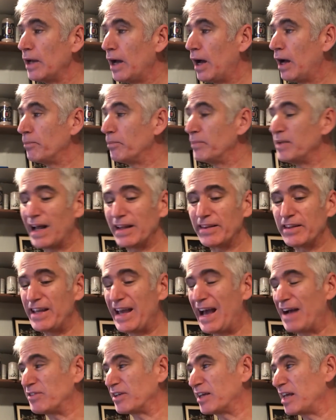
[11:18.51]
Not that
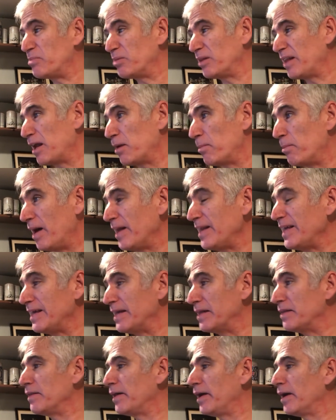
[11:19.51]
you have to keep a lot of
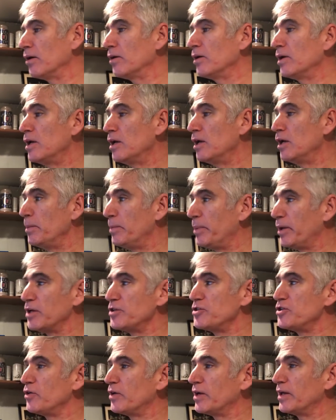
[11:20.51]
money in there,
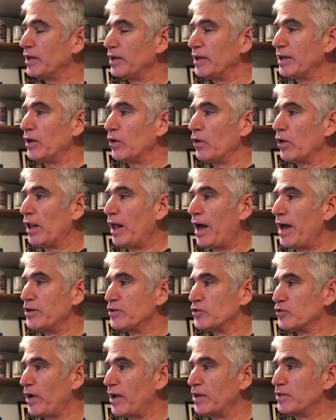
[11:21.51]
because you can get
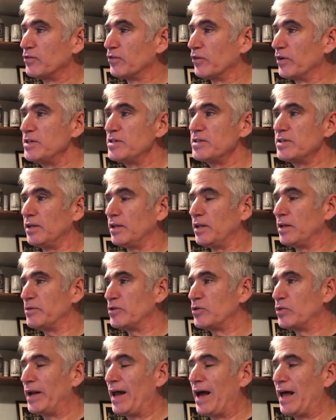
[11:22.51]
online and transfer instantly
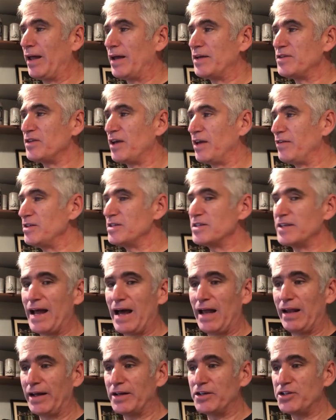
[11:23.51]
between Ally Savings and
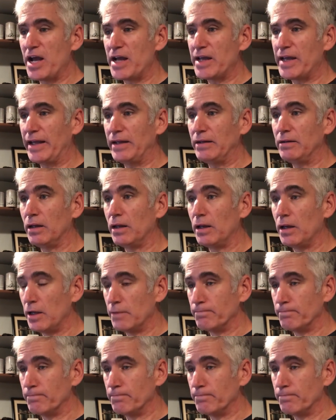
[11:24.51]
Ally Checking,